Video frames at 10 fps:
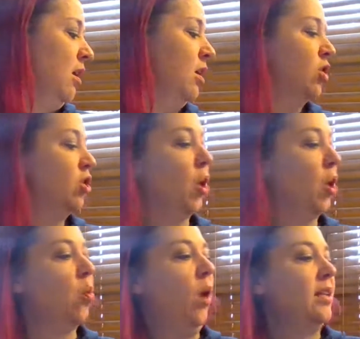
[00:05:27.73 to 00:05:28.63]
so
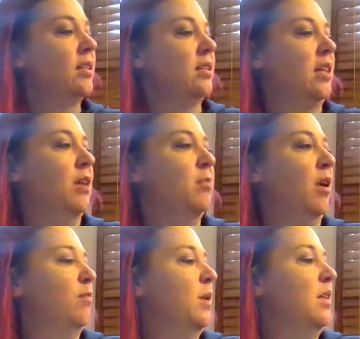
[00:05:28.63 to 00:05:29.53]
what type
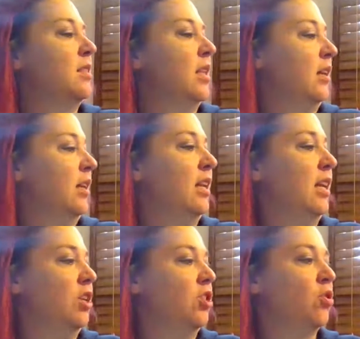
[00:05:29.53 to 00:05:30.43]
of pizza can
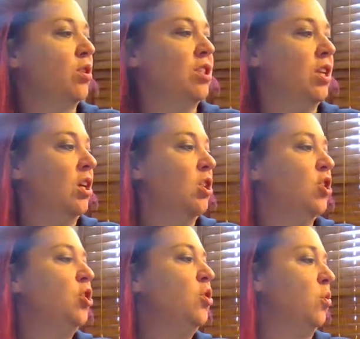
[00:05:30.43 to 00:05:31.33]
interest
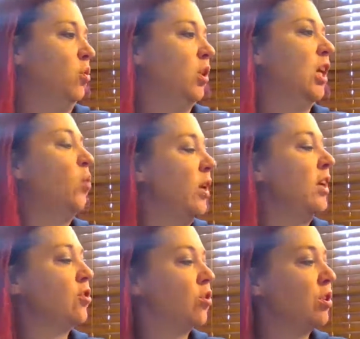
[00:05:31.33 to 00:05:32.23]
you? Can we
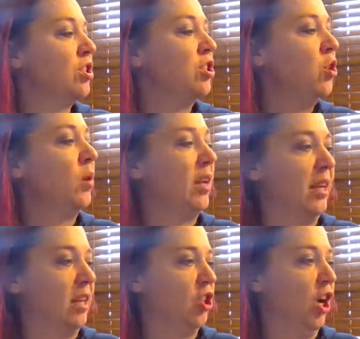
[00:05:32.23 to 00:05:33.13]
interest you in
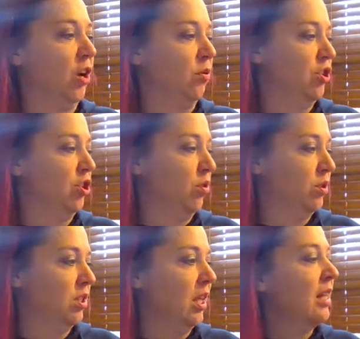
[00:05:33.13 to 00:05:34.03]
at Genre
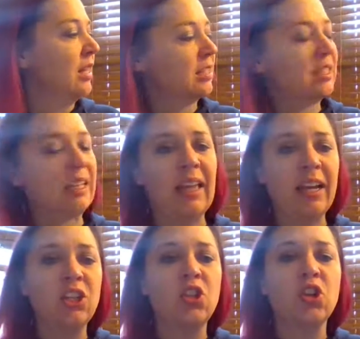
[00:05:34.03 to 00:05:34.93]
Shows?
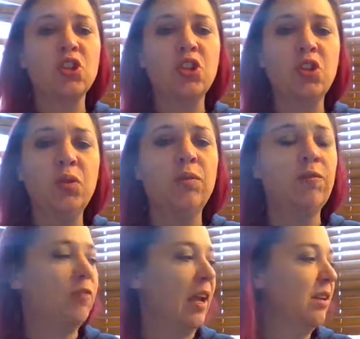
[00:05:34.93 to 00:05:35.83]
Select your 2
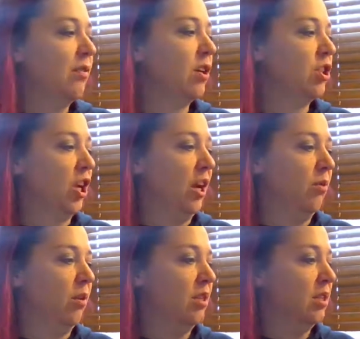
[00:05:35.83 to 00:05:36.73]
favorite
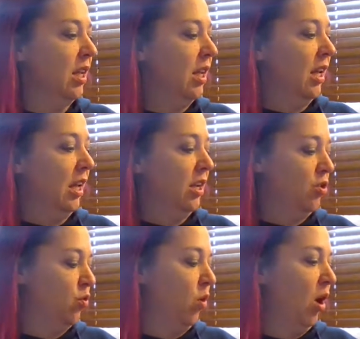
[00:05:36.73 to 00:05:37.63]
genres and
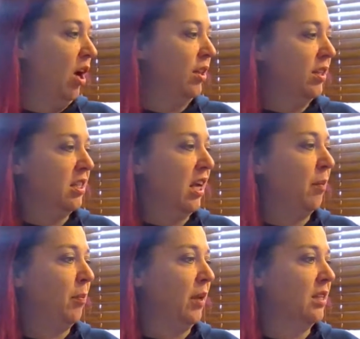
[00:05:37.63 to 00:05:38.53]
draw the
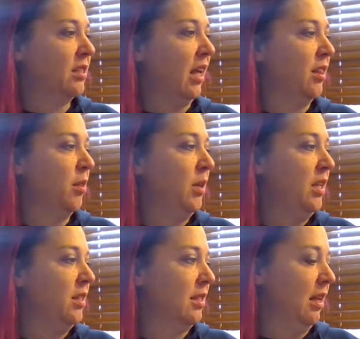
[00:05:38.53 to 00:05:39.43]
toppings on the
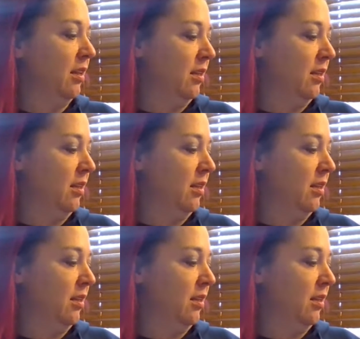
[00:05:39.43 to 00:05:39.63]
pizza.